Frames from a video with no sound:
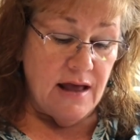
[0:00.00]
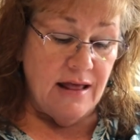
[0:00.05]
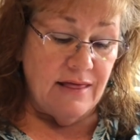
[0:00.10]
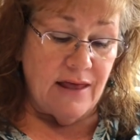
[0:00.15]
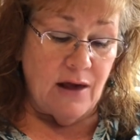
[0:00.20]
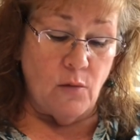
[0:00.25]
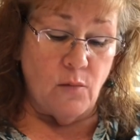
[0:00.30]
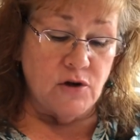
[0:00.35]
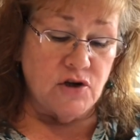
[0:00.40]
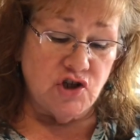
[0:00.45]

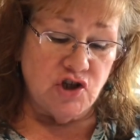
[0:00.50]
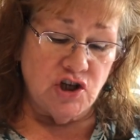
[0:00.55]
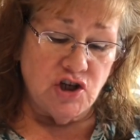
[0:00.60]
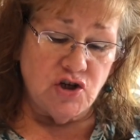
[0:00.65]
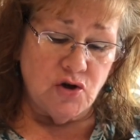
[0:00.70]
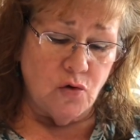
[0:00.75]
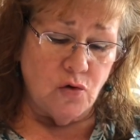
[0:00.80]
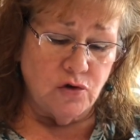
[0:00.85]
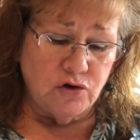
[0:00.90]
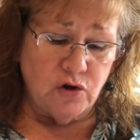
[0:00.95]
that when she
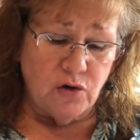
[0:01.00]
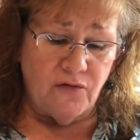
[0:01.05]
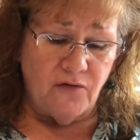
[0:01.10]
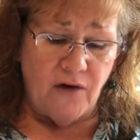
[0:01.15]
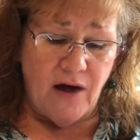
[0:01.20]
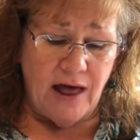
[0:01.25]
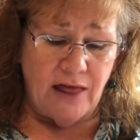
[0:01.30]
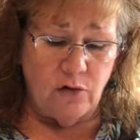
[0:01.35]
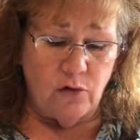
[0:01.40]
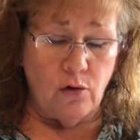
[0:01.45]
told her
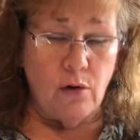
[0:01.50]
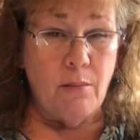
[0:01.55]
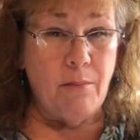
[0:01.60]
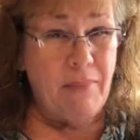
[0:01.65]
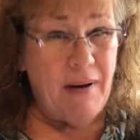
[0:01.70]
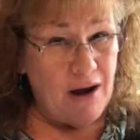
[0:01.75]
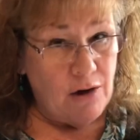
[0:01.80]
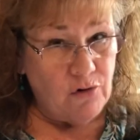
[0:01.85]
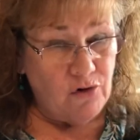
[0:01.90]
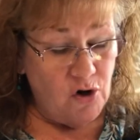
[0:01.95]
father
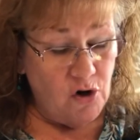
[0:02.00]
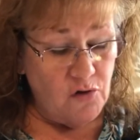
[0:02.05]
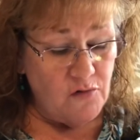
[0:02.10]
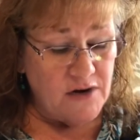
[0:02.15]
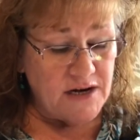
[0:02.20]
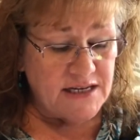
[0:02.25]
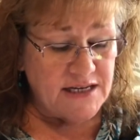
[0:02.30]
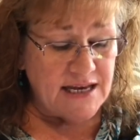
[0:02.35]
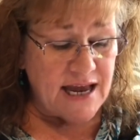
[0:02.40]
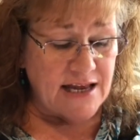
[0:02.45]
about her
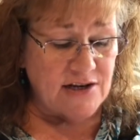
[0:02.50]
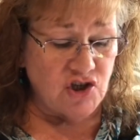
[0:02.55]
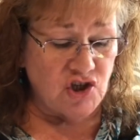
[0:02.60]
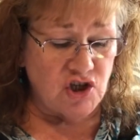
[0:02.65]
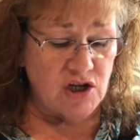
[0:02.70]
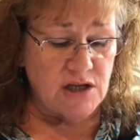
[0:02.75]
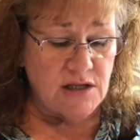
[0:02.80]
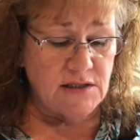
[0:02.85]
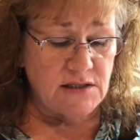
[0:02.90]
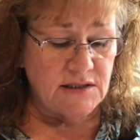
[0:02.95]

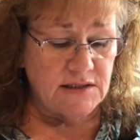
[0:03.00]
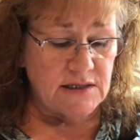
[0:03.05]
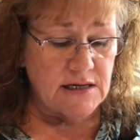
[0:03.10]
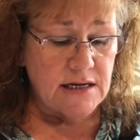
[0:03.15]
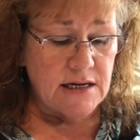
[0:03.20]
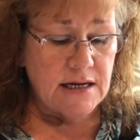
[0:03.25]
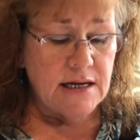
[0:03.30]
intentions,